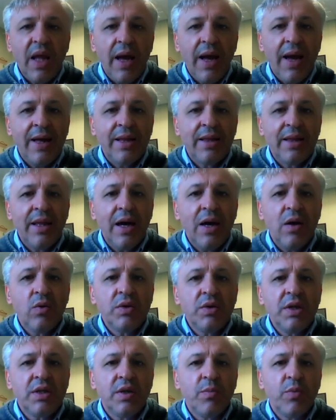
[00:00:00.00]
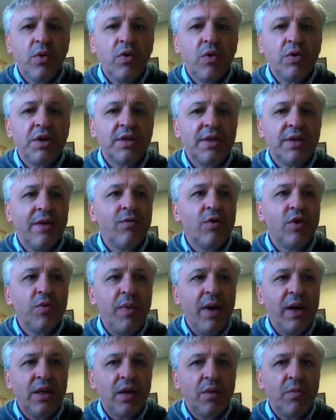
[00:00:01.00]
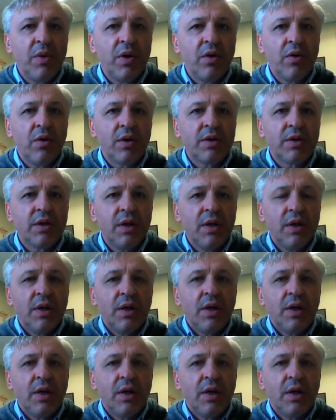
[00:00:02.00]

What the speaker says: And now this approach is somewhat better because